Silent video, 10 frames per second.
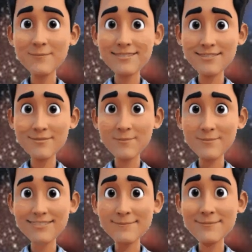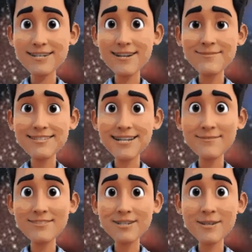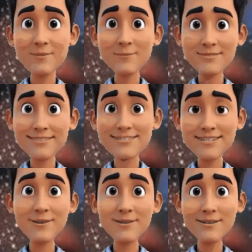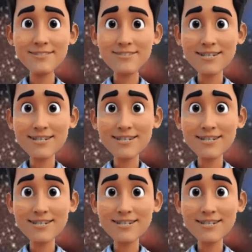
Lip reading: like hugging or sharing food, increases the risk of